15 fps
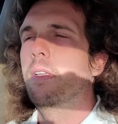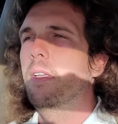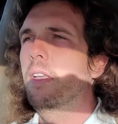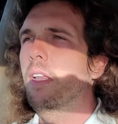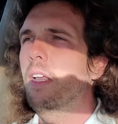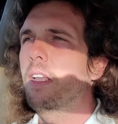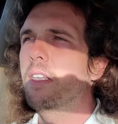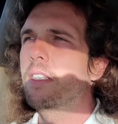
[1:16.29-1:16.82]

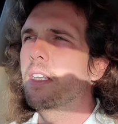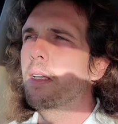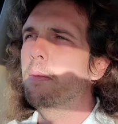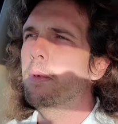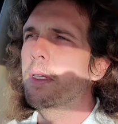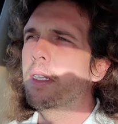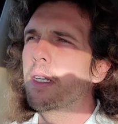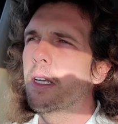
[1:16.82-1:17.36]
And I slept
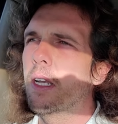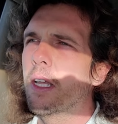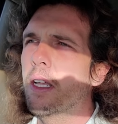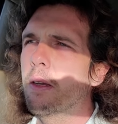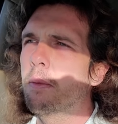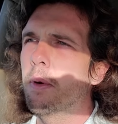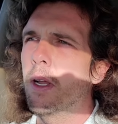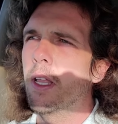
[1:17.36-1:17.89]
in today
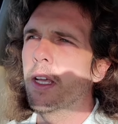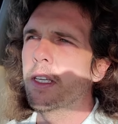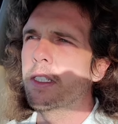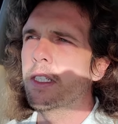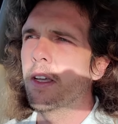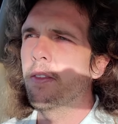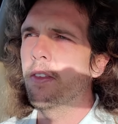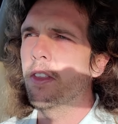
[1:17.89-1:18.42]
to probably like
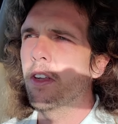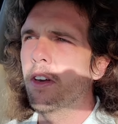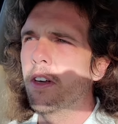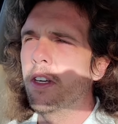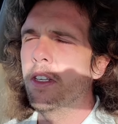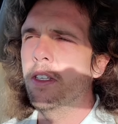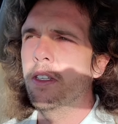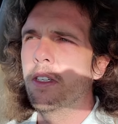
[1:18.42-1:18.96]

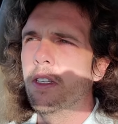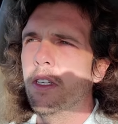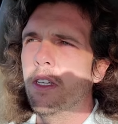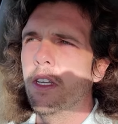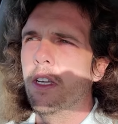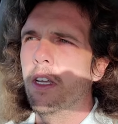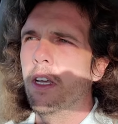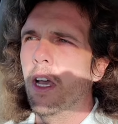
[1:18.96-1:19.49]
7:30.
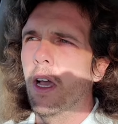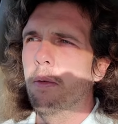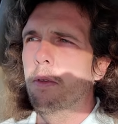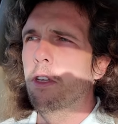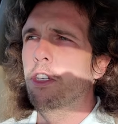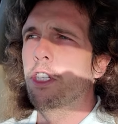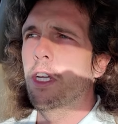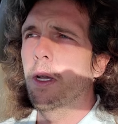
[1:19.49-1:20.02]
I'm
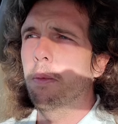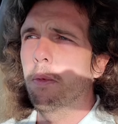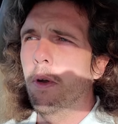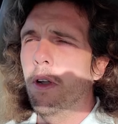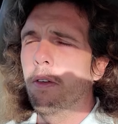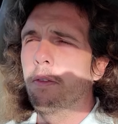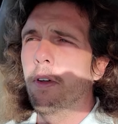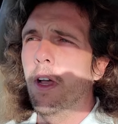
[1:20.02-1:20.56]
usually up
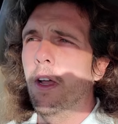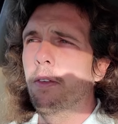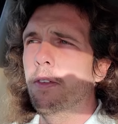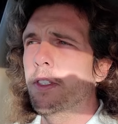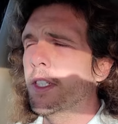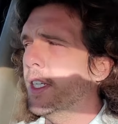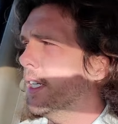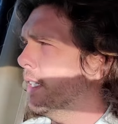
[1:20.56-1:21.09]
around 5 or
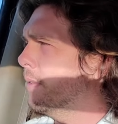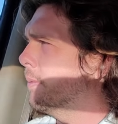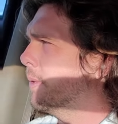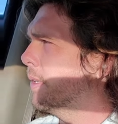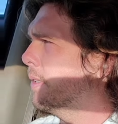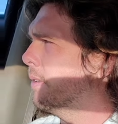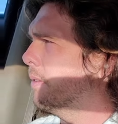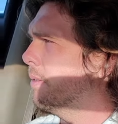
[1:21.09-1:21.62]
6,
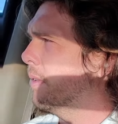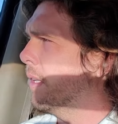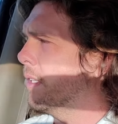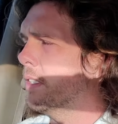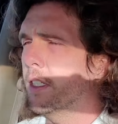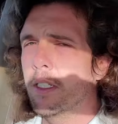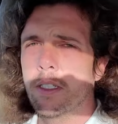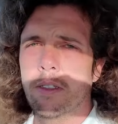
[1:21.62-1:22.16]
but
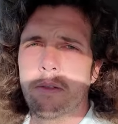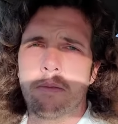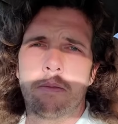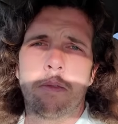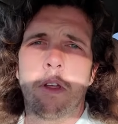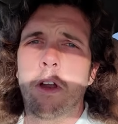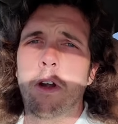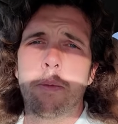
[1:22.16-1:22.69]
that's just
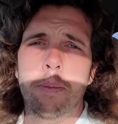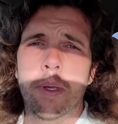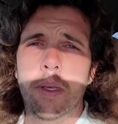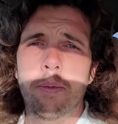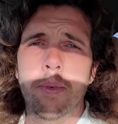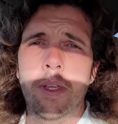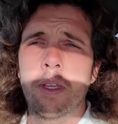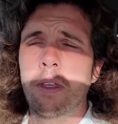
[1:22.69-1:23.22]
darn me
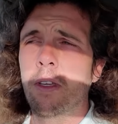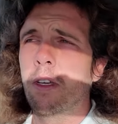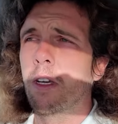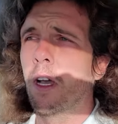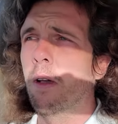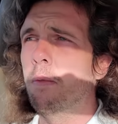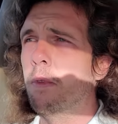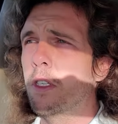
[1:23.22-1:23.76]
and me.
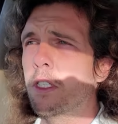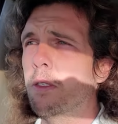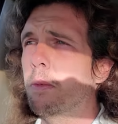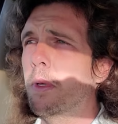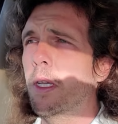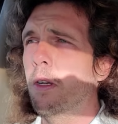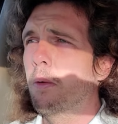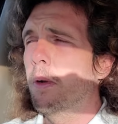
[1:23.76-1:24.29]
I'm used to
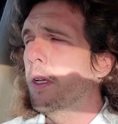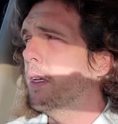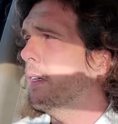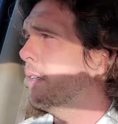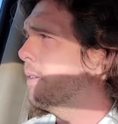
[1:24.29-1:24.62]
being awake.